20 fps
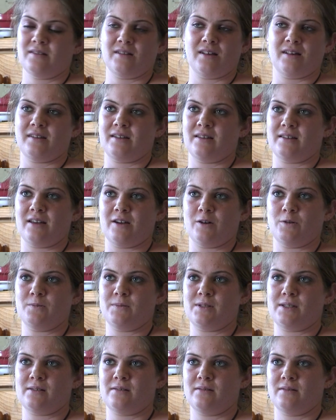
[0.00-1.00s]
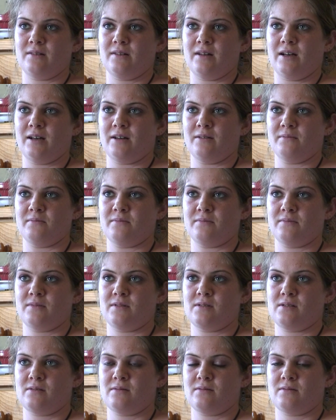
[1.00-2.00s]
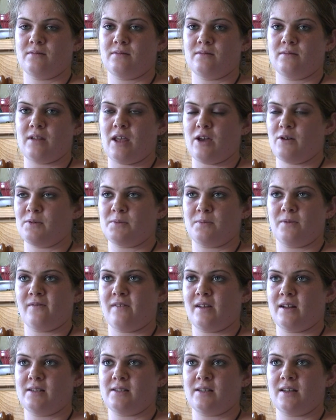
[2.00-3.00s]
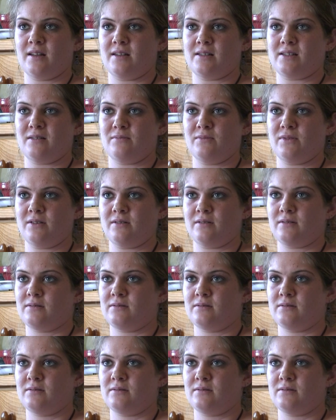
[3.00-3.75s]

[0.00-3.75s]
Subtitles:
Nothing helps. It helps prevent us getting sunburnt.